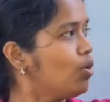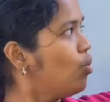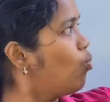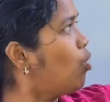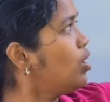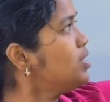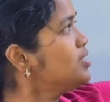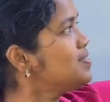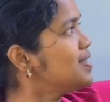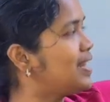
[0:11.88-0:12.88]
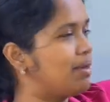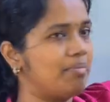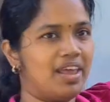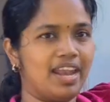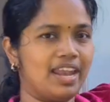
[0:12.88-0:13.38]
What is an
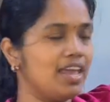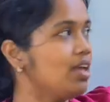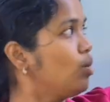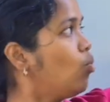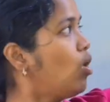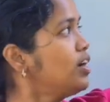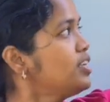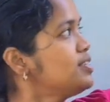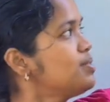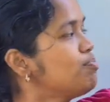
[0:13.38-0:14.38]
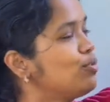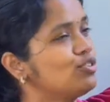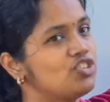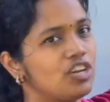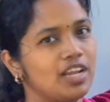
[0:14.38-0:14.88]
mRNA? What is the
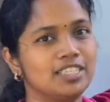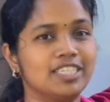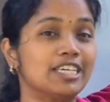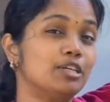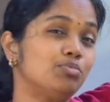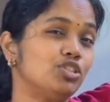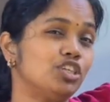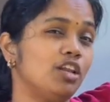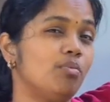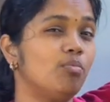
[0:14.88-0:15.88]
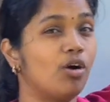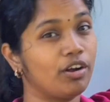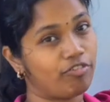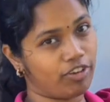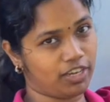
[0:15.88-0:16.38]
post-transcriptional
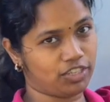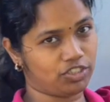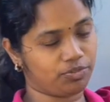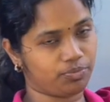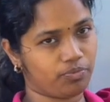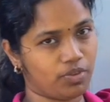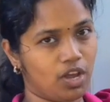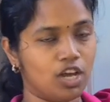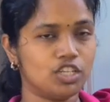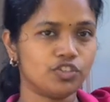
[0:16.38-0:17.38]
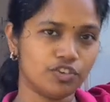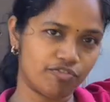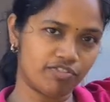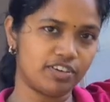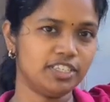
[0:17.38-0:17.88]
modification? So
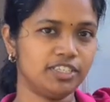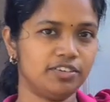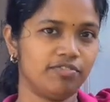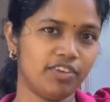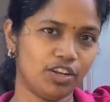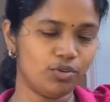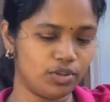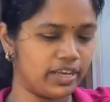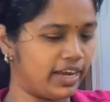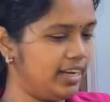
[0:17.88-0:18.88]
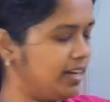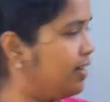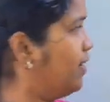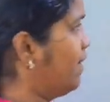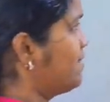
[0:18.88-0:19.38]
first we know that
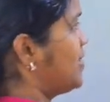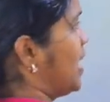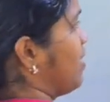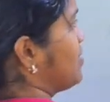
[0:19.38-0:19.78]
we have a